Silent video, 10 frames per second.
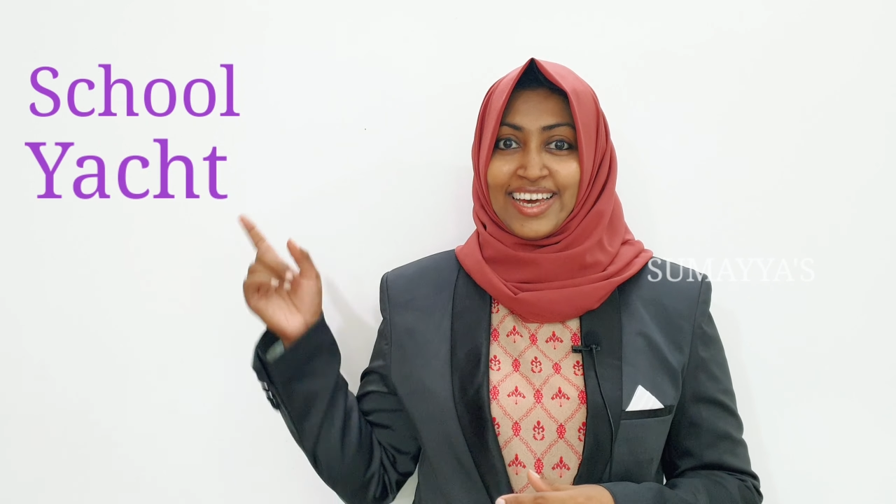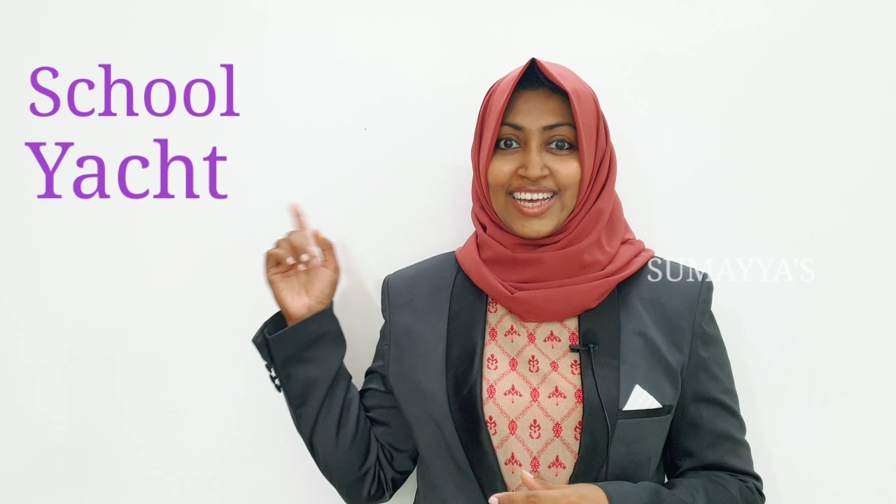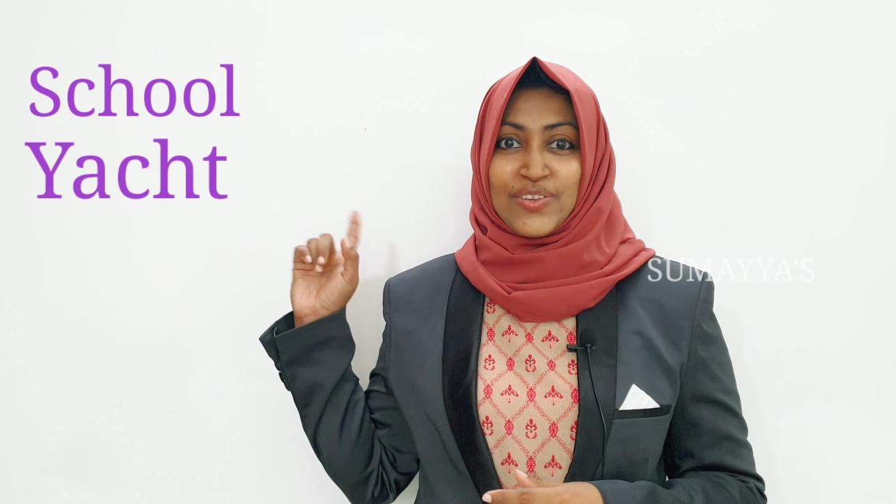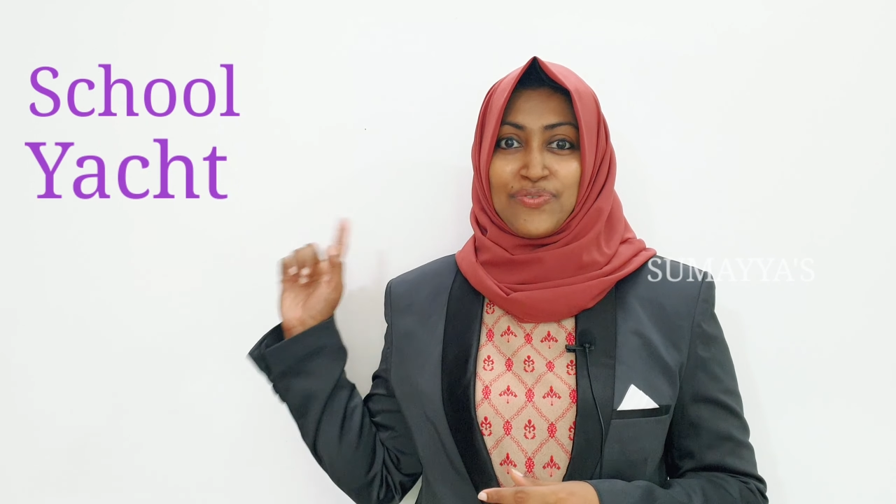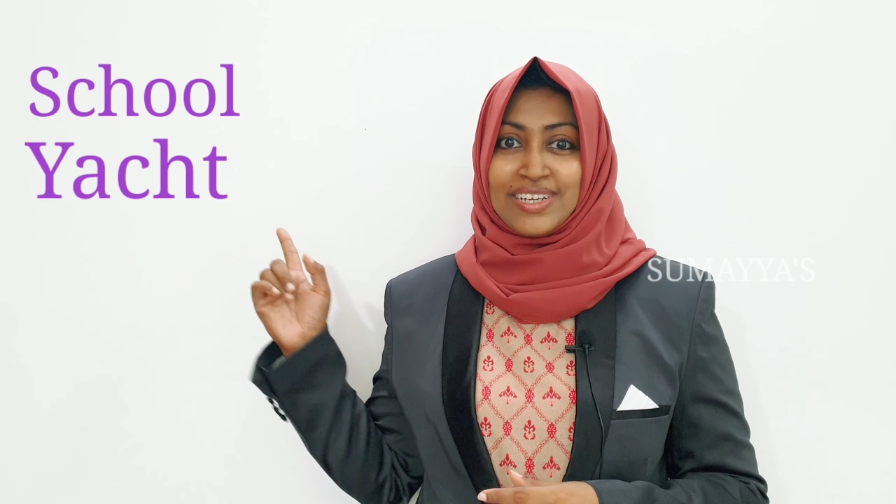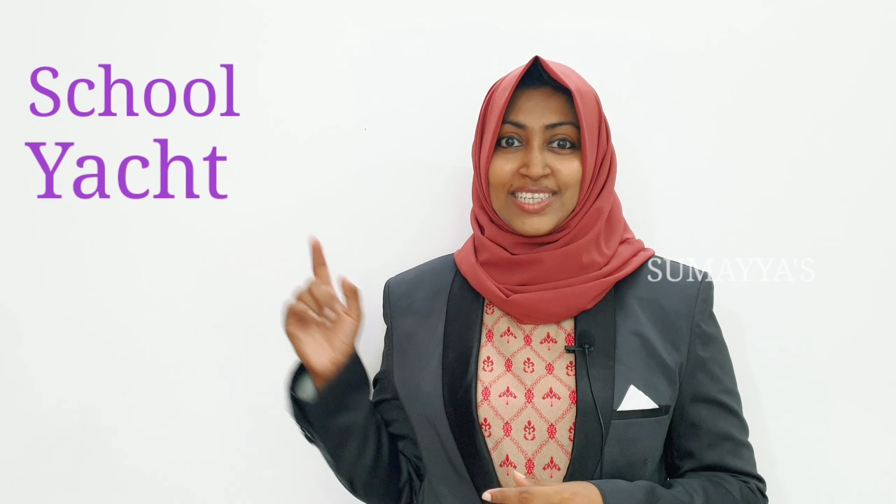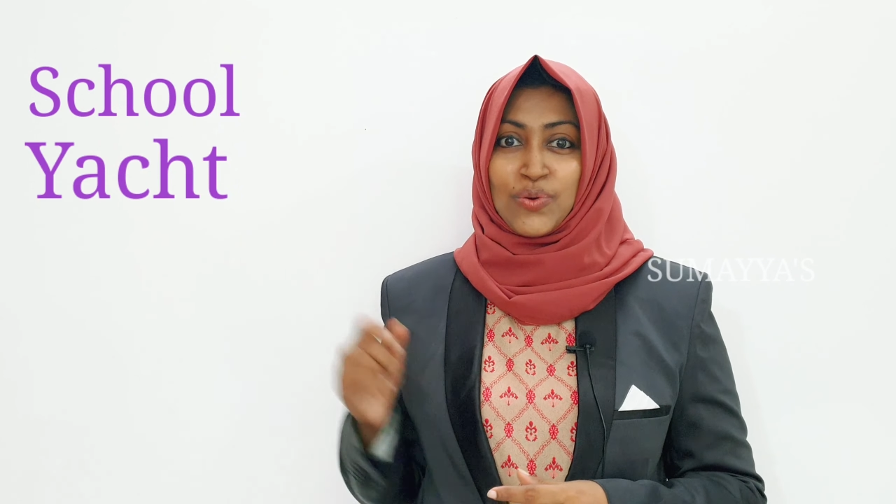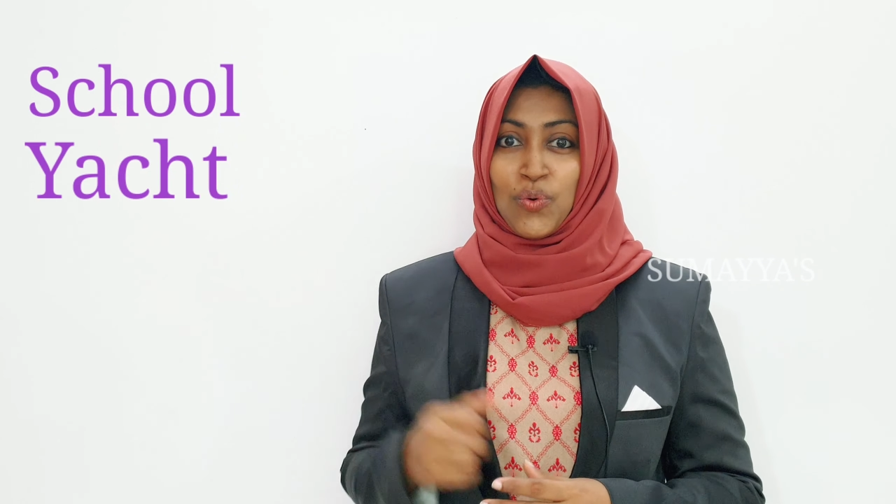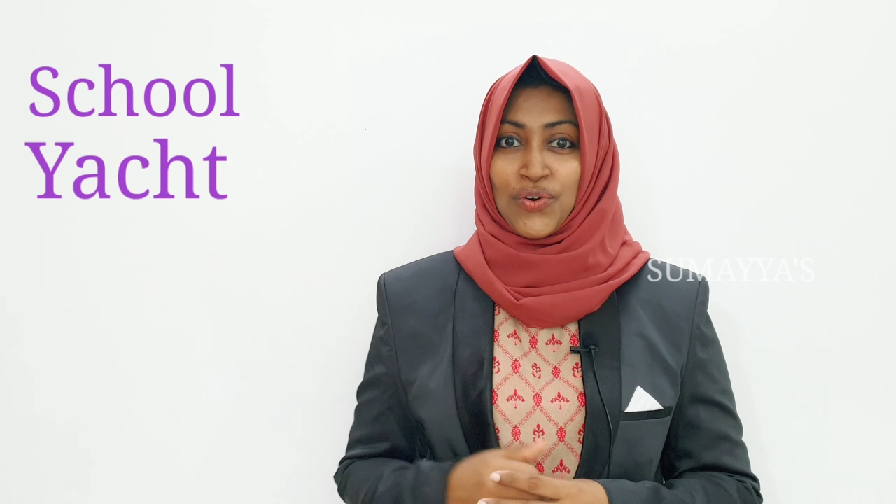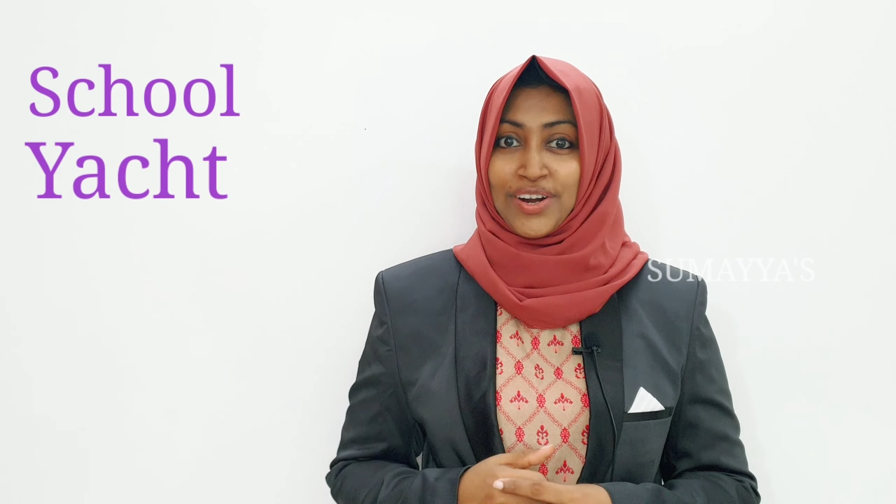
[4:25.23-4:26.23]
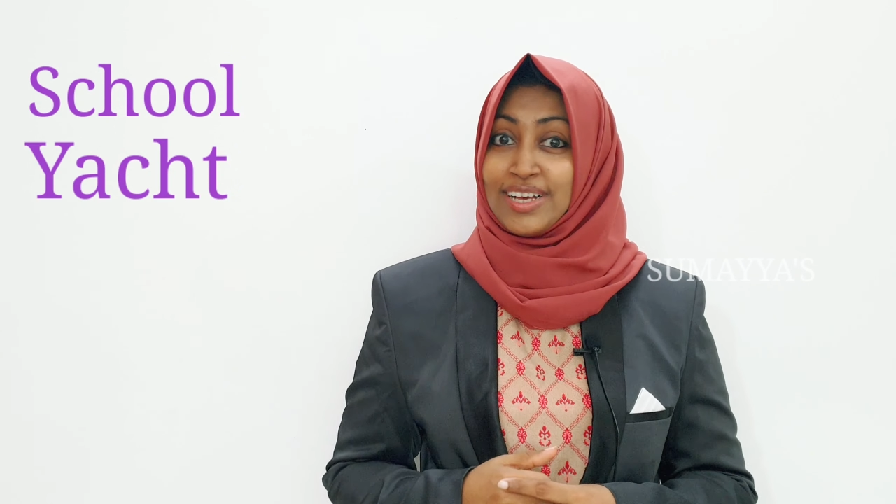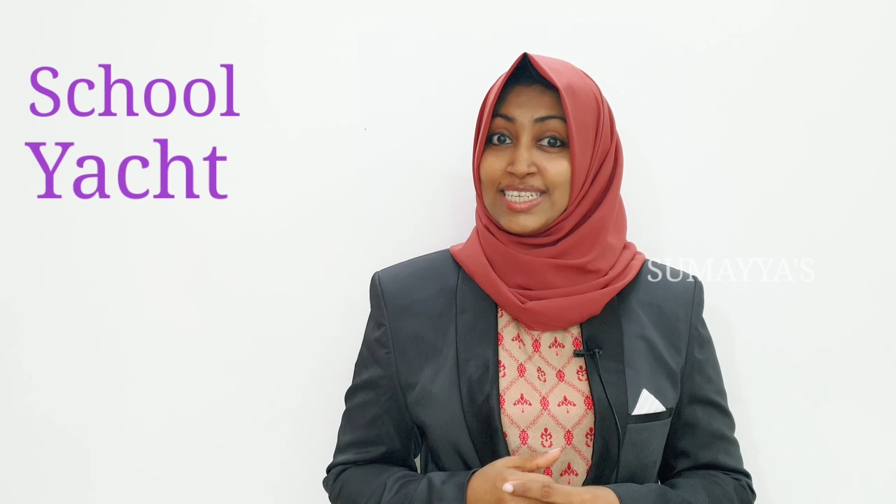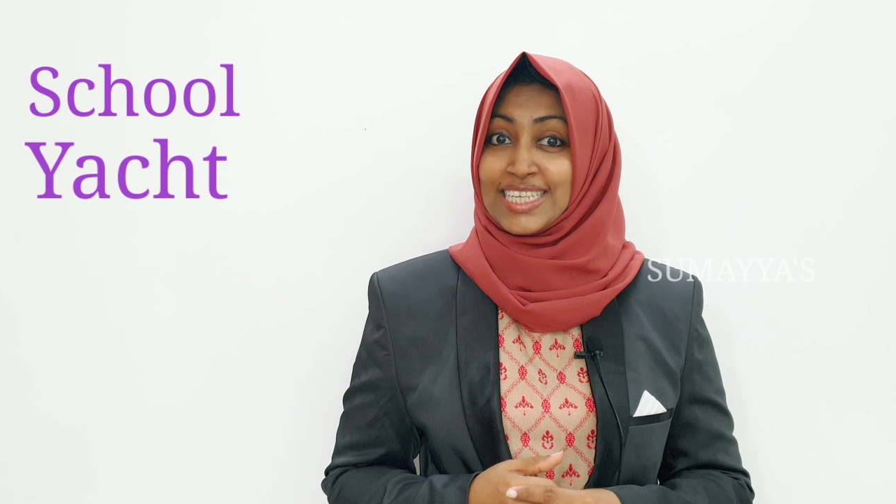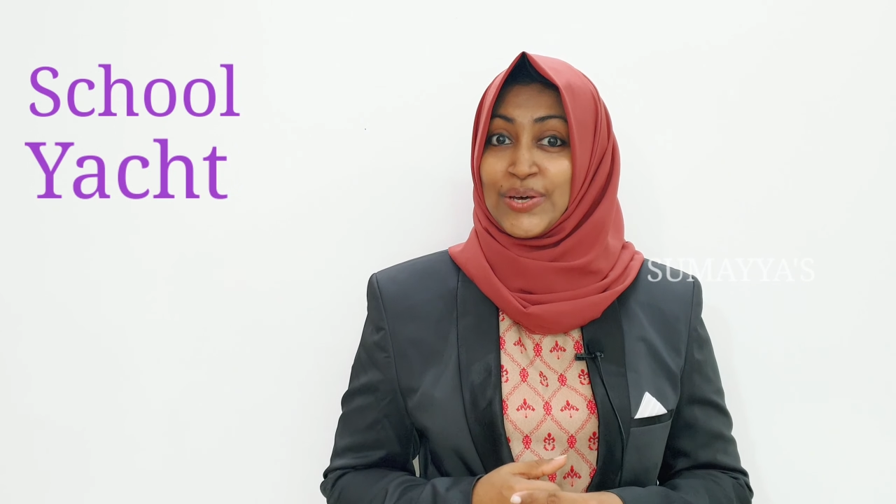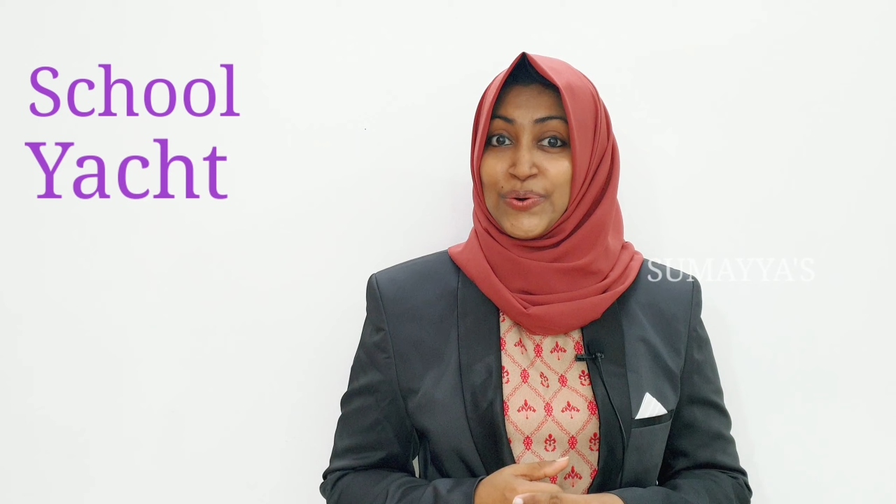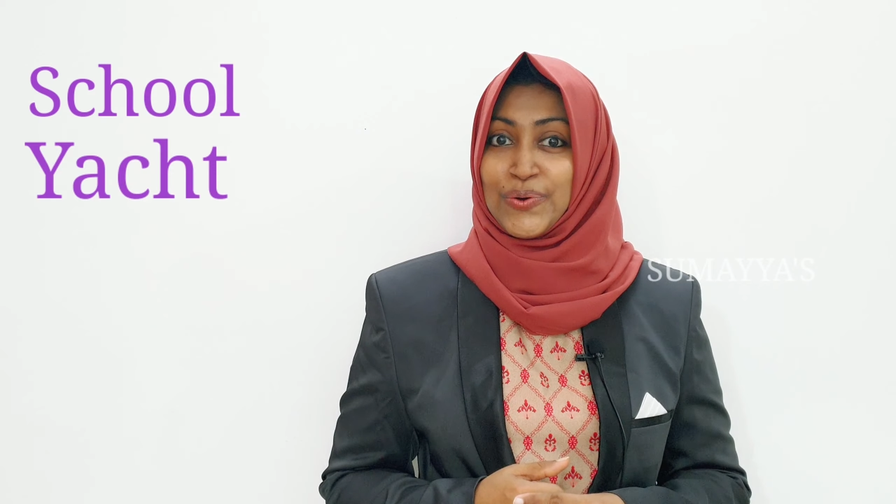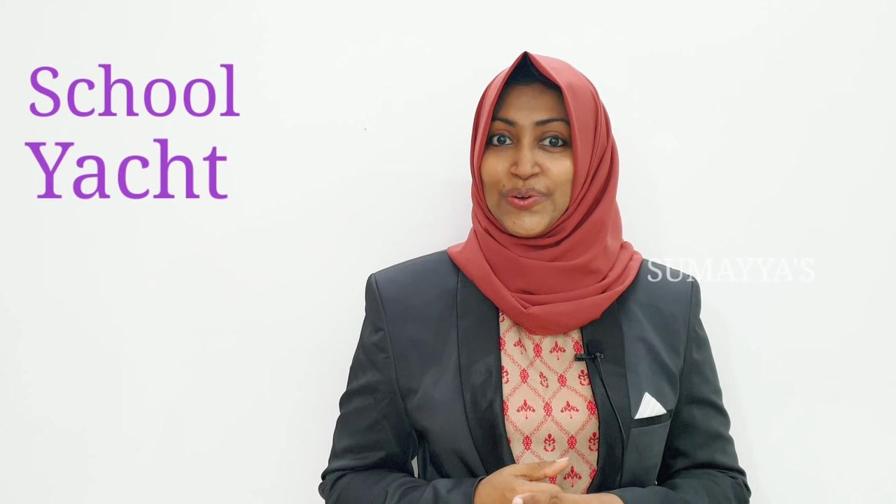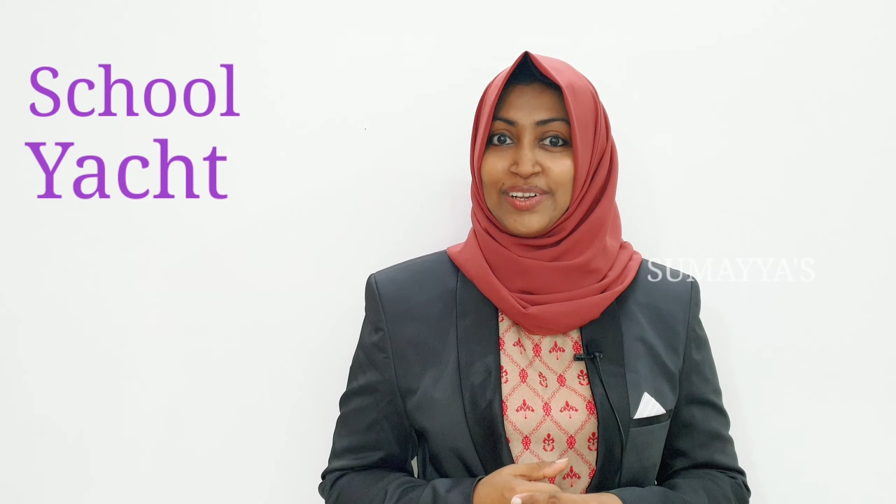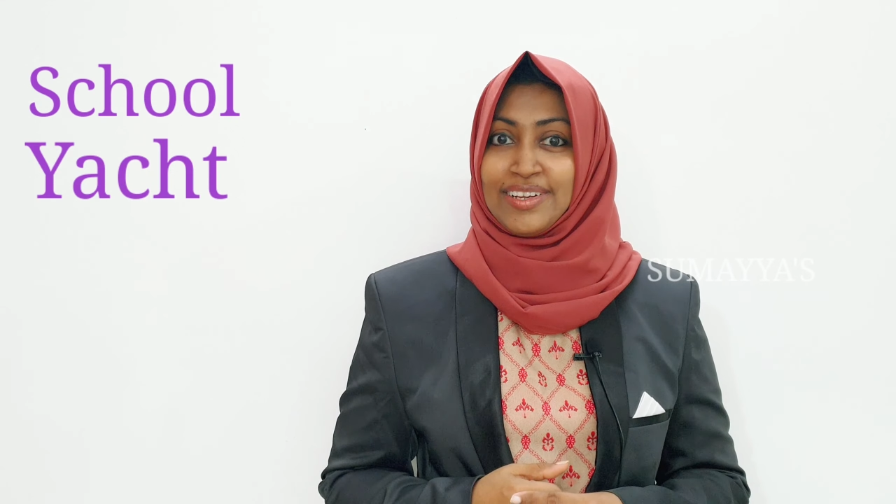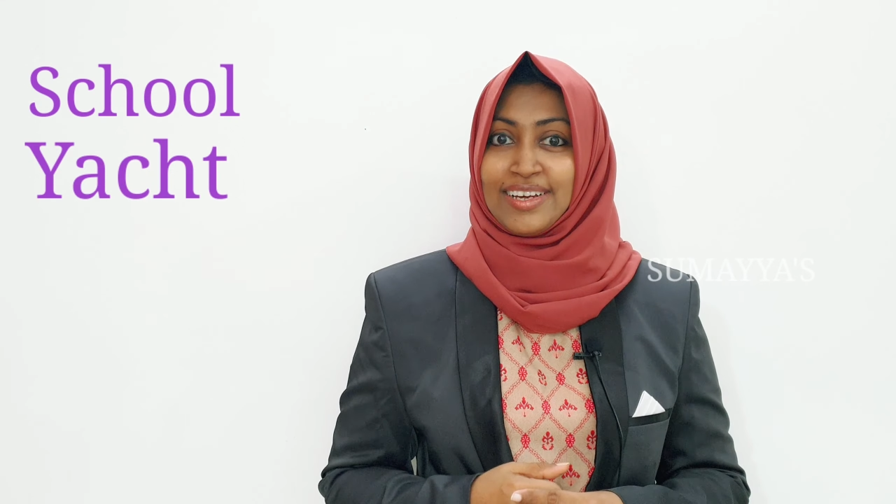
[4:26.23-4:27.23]
In the first word,
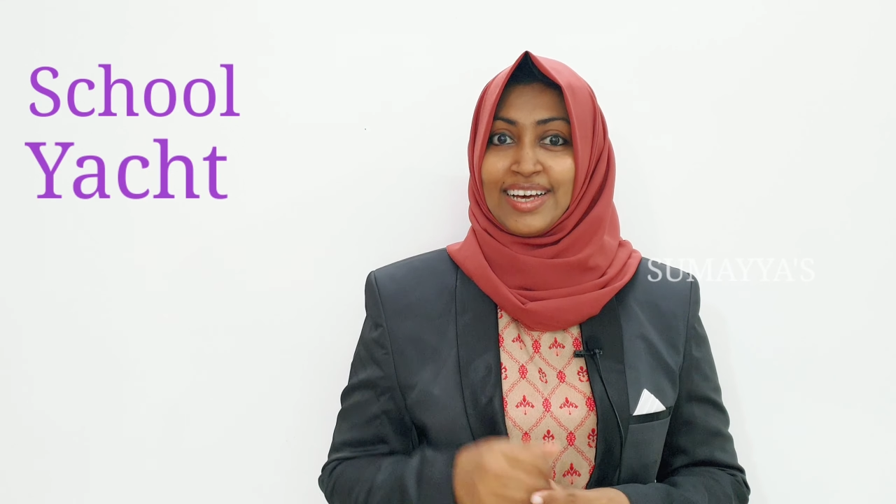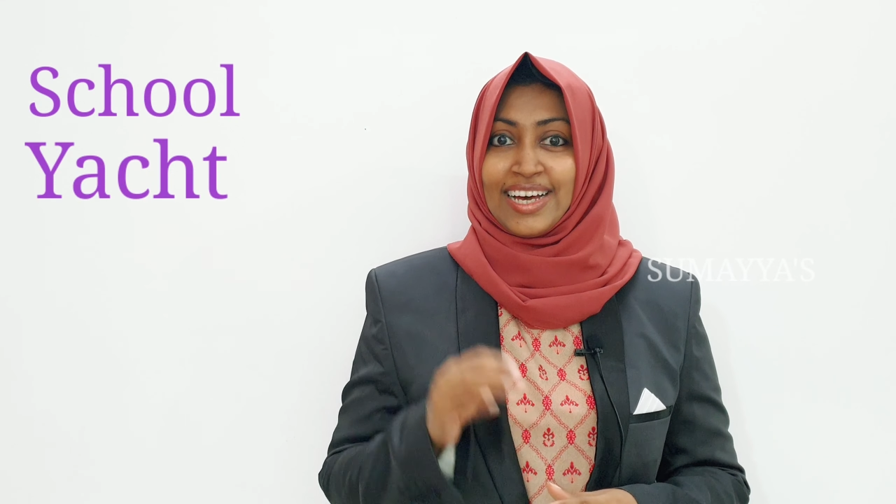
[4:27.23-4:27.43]
school,